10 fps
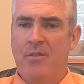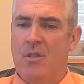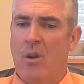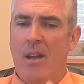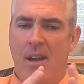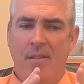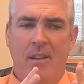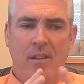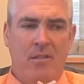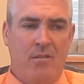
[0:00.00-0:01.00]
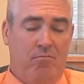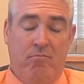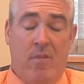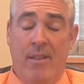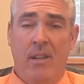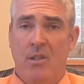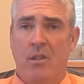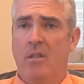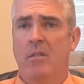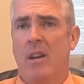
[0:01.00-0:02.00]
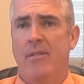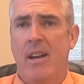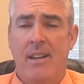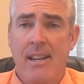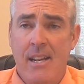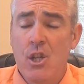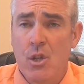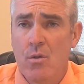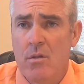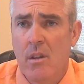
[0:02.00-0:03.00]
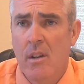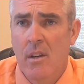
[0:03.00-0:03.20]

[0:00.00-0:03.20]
So I, I think it's I think it's good. I haven't had any issues.